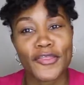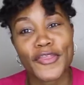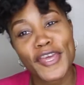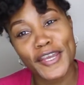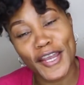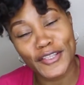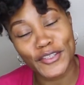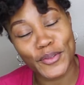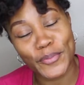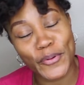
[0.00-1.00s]
Then it got
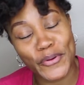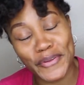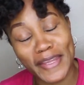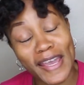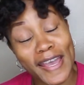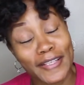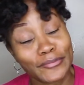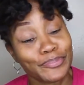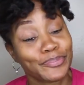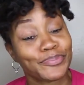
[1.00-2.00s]
to the part that
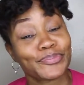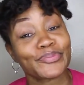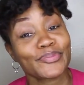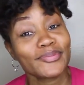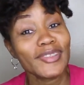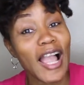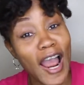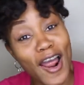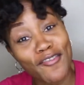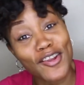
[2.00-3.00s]

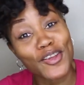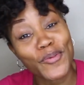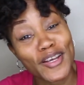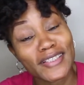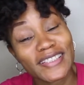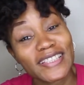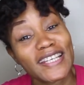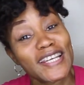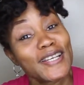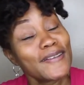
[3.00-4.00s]
I really wanted to
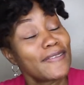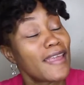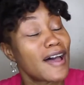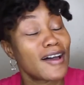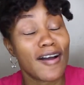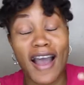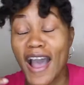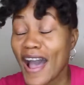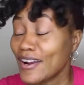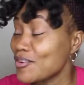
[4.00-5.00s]
see. Now,
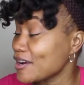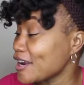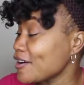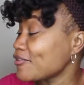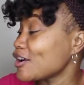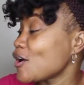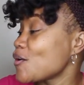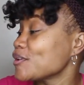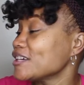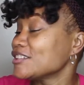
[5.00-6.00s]
I don't care for
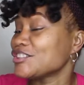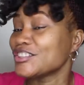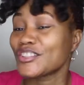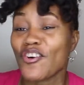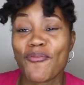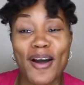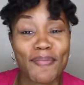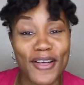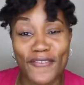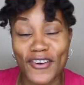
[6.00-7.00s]
Golden. She's on my
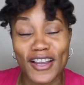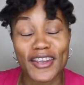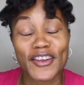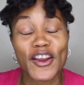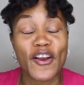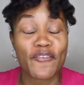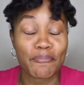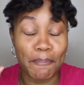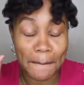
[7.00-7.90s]
motherfucking nerve.